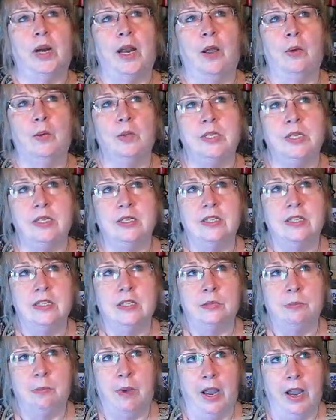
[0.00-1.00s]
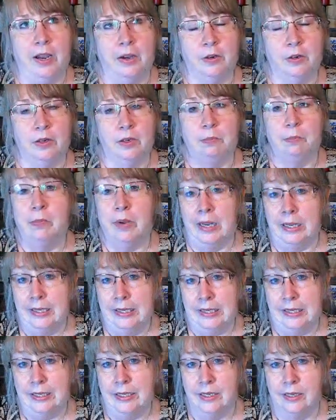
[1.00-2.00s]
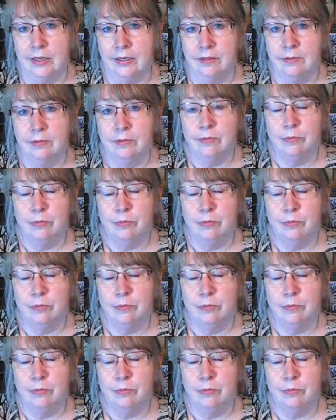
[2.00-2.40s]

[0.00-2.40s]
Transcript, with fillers: I was inspired by Lisa